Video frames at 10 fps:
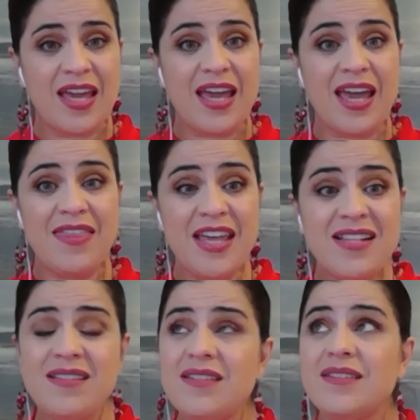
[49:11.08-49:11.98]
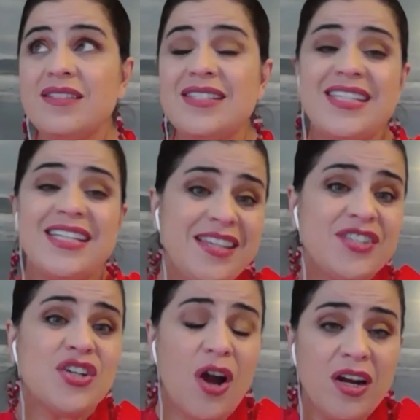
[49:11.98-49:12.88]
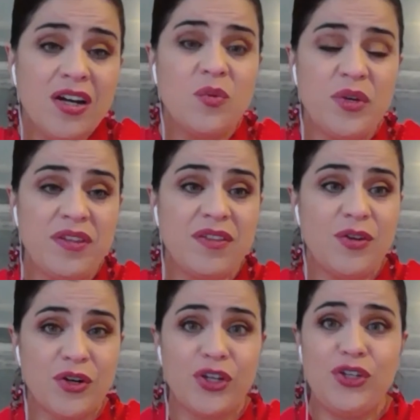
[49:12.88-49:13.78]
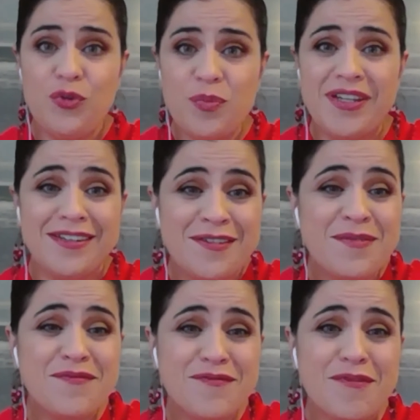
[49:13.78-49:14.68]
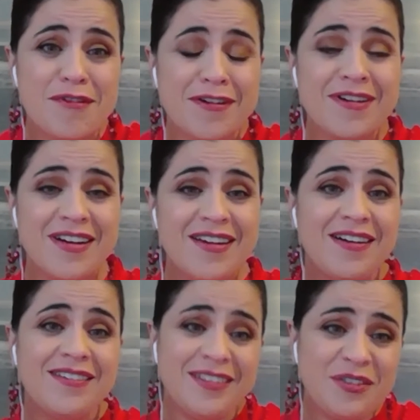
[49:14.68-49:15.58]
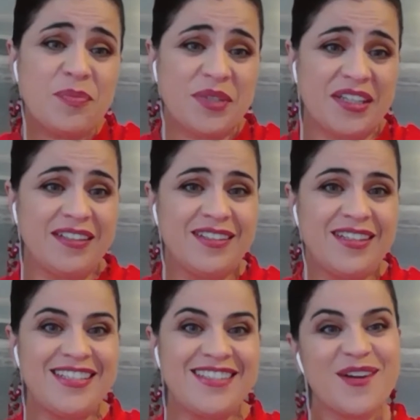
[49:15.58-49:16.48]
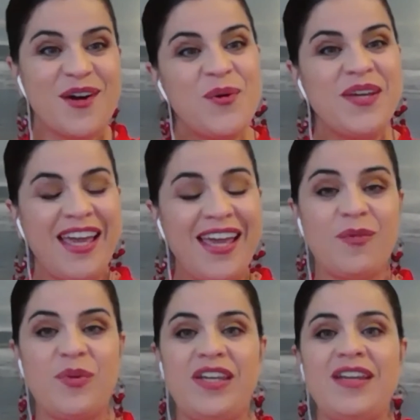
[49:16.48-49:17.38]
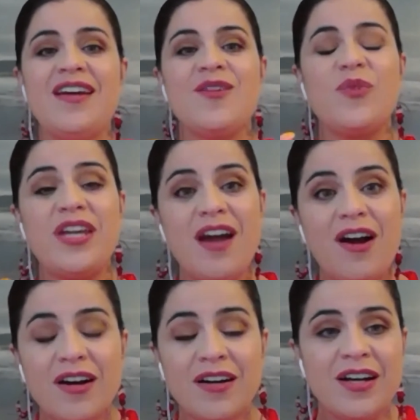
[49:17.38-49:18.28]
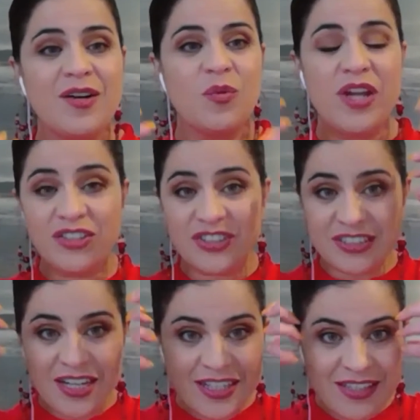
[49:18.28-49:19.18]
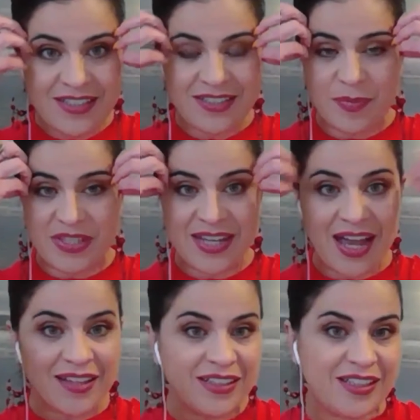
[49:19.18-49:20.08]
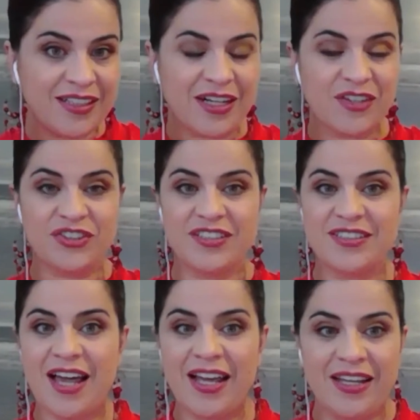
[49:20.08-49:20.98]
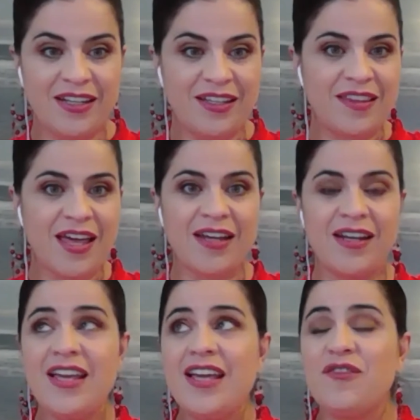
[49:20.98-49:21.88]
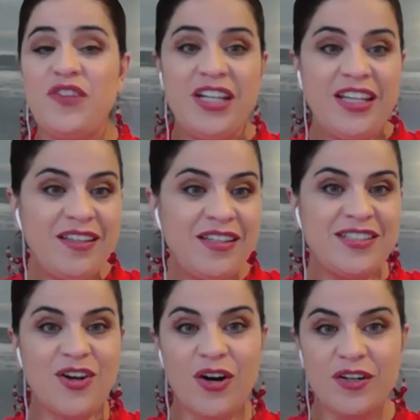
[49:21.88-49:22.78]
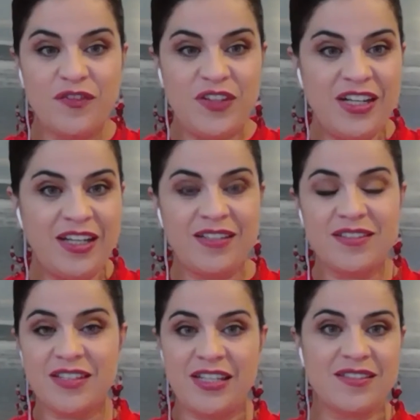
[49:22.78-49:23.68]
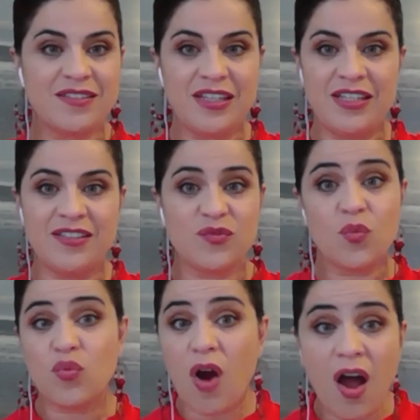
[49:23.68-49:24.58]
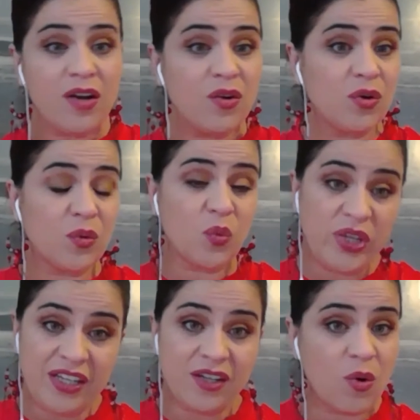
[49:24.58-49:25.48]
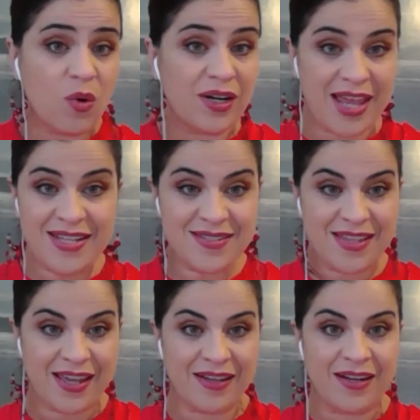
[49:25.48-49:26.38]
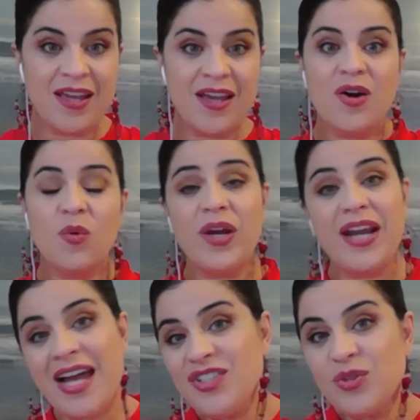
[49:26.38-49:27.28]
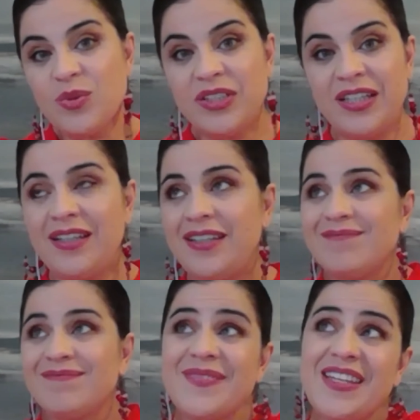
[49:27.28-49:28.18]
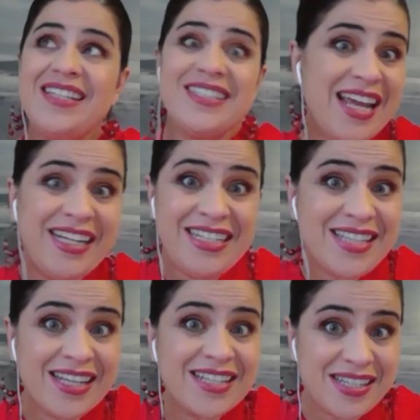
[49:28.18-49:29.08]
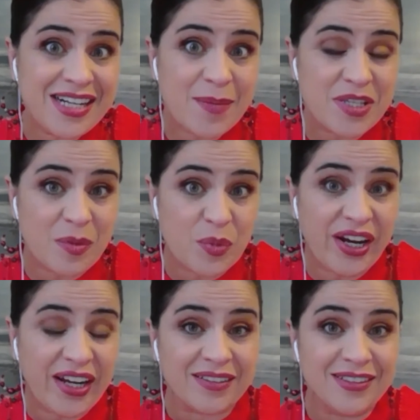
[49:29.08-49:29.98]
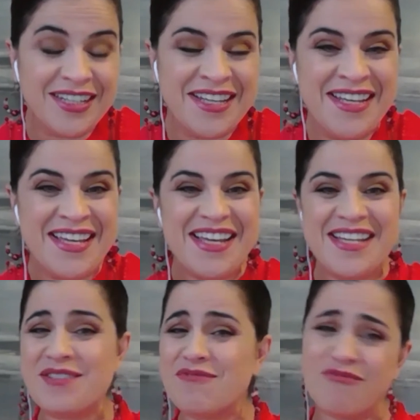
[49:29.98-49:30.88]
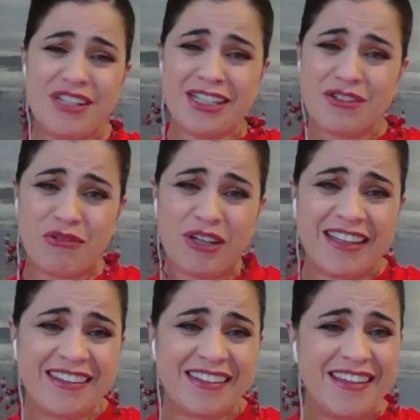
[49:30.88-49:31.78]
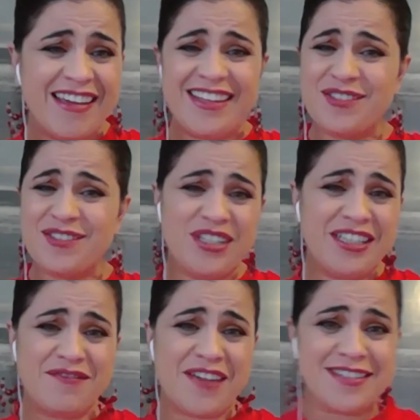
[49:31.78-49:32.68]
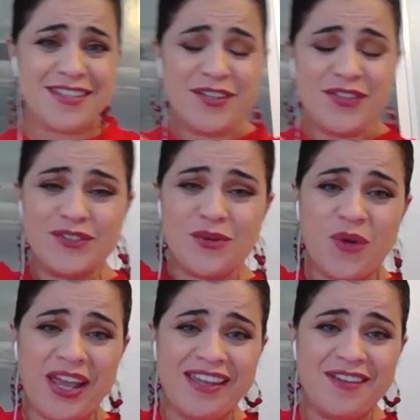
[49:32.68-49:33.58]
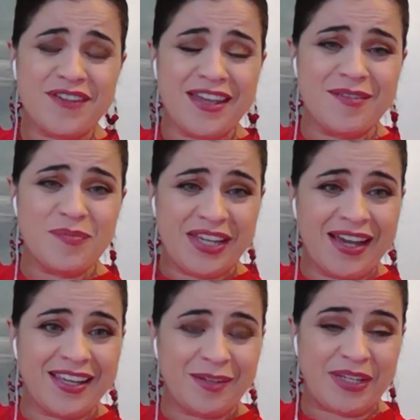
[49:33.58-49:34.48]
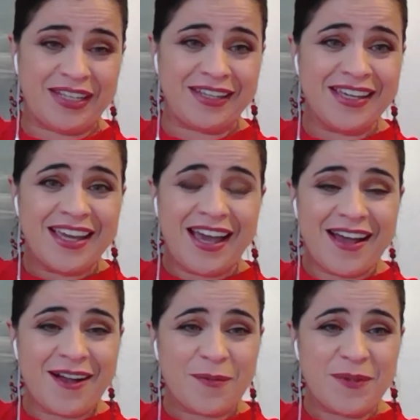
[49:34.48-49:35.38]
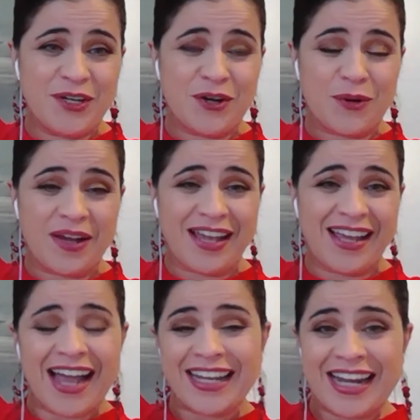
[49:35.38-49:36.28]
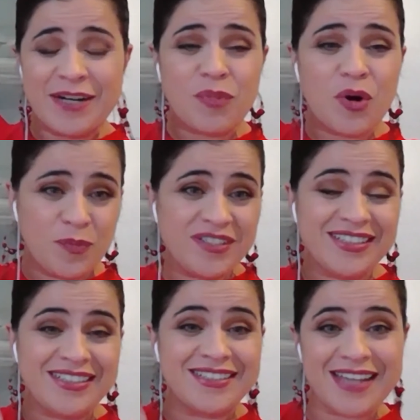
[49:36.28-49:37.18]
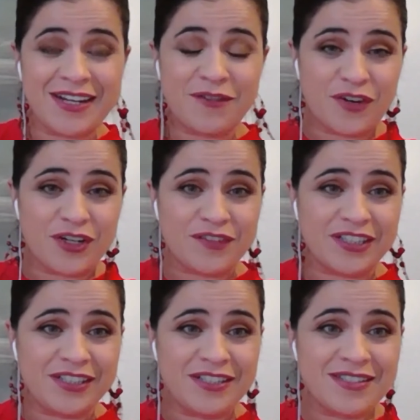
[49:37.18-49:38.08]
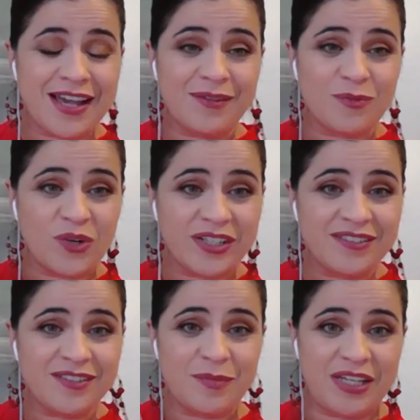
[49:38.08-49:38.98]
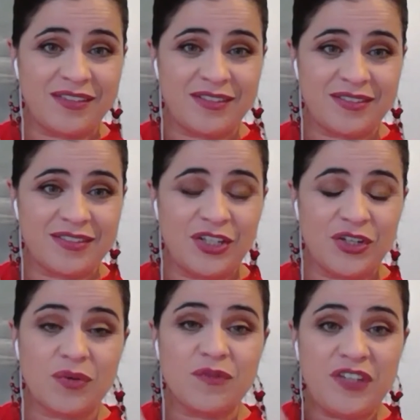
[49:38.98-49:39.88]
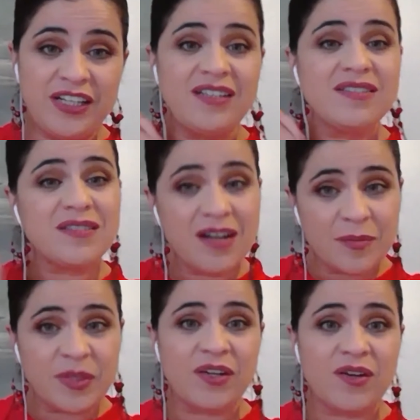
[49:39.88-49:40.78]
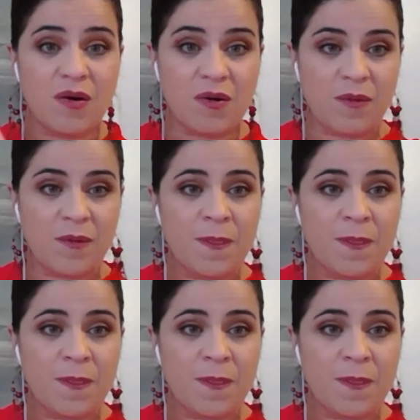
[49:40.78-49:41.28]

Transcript: And then sit in the dark with your human for a little bit. It's okay. We are stuck in this mentality in our society that feeling these hard feelings, it's wrong or weak or less than, when actually it's a 90-second synapse in the brain. It's really quick. It's really fast. There's a wave behind me. You know, I kind of purposely sat in front of it because I wanted to make this, you know, feelings come and go.